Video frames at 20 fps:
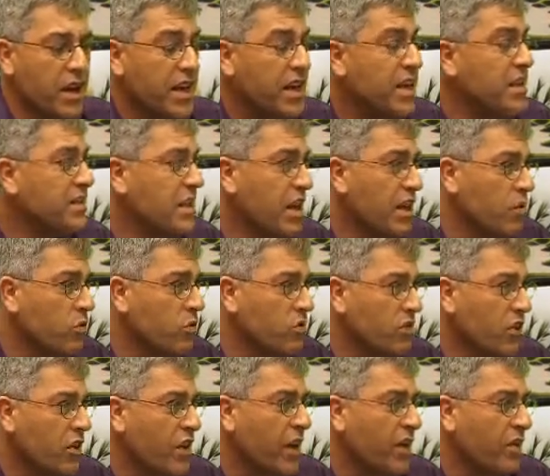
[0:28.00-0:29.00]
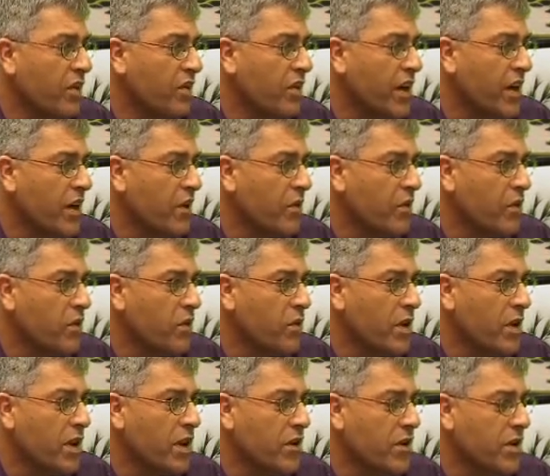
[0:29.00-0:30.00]
Is that also how you
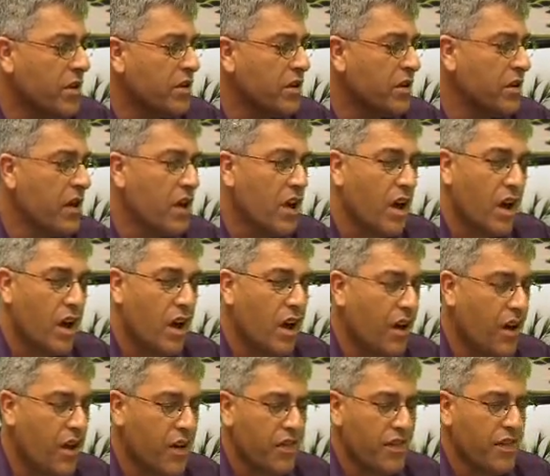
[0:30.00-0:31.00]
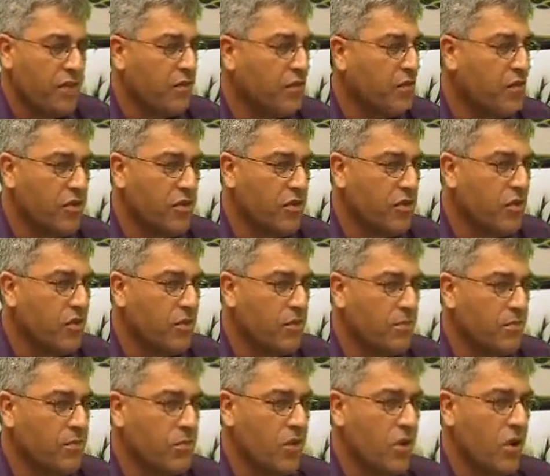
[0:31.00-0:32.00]
hear it? And I think just to
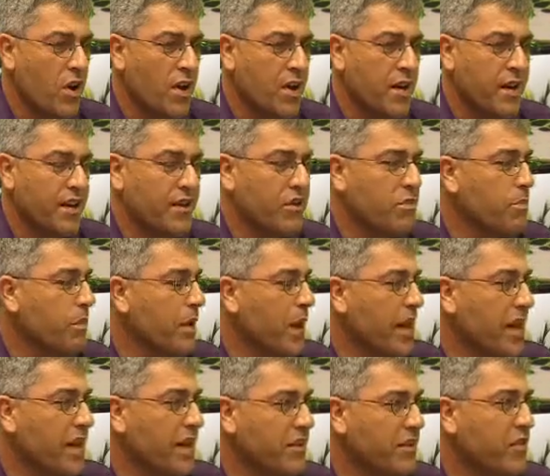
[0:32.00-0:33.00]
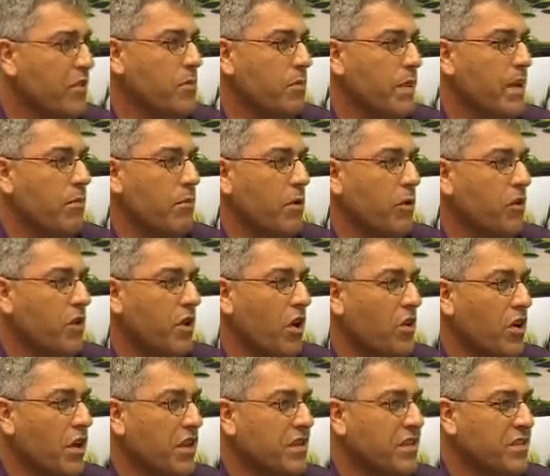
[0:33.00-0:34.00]
try and explain to the people who
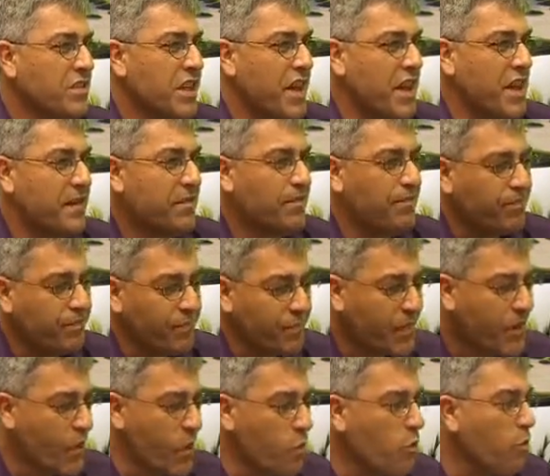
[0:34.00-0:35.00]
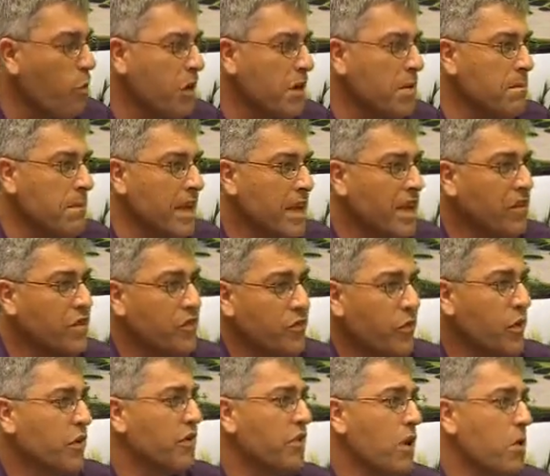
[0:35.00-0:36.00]
don't understand what it means,
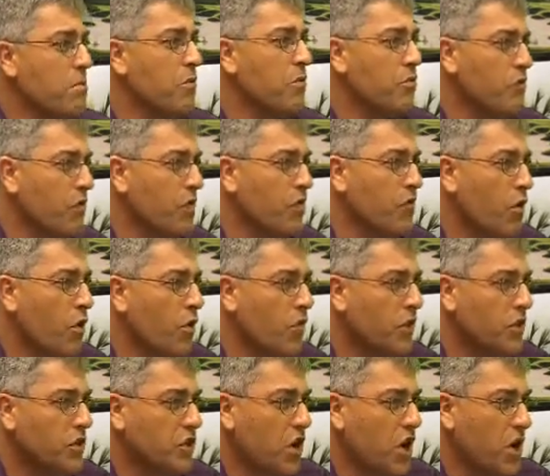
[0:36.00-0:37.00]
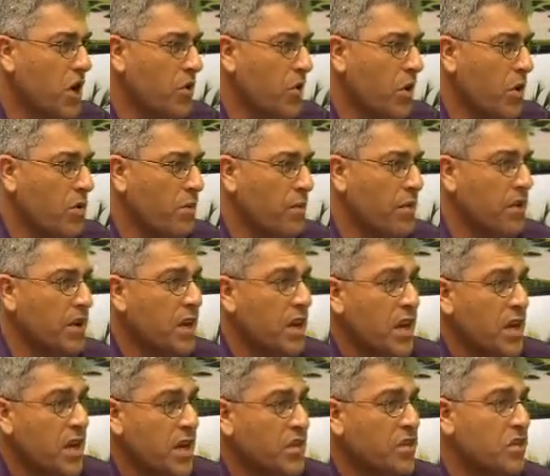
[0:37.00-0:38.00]
for example, for the Volvo China Open
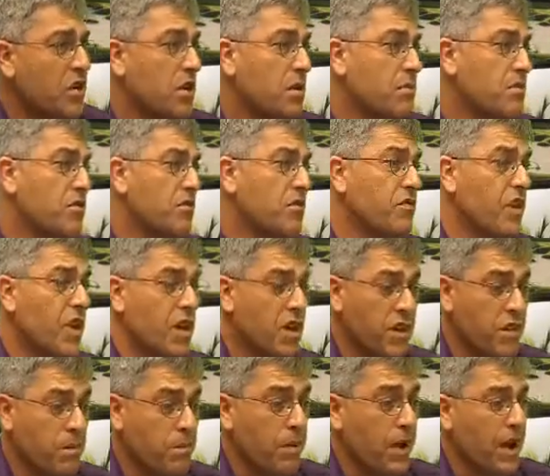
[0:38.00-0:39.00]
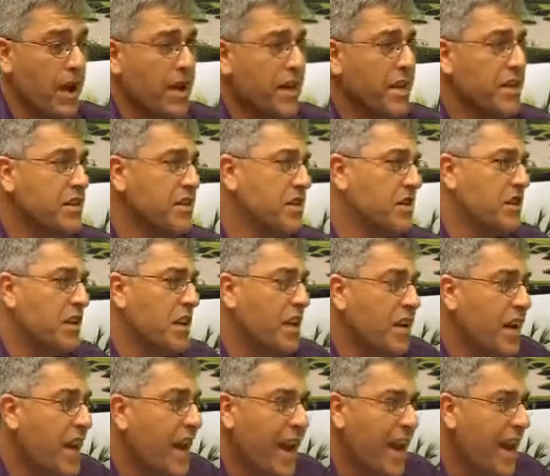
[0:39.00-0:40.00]
in terms of the players
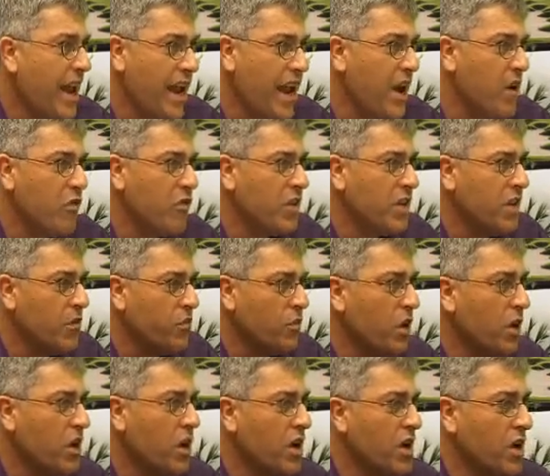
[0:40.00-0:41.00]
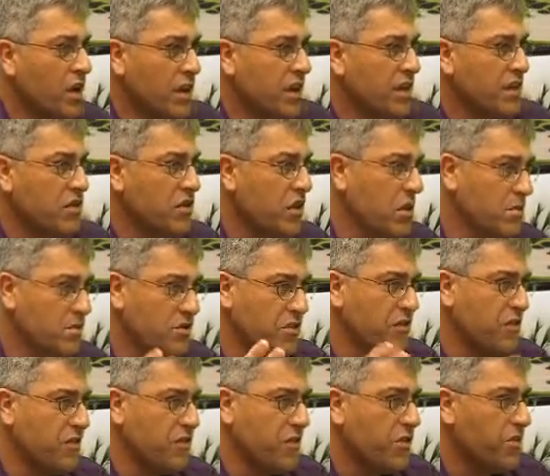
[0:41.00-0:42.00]
and how can it work in terms
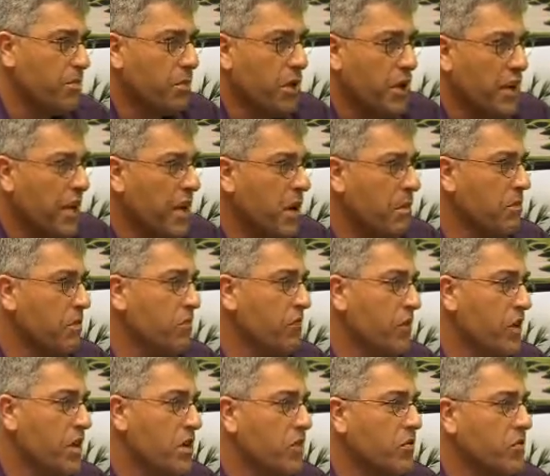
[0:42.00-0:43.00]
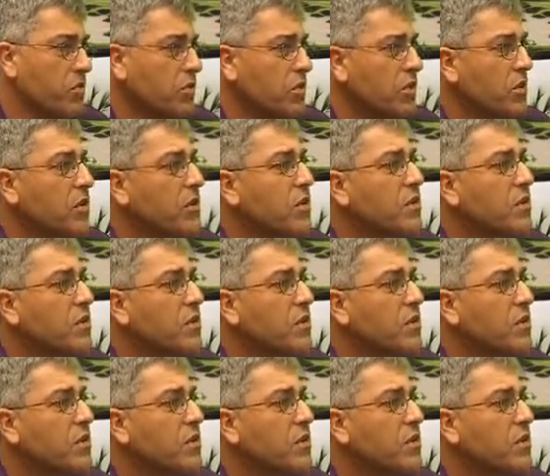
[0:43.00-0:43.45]
of splitting up the field?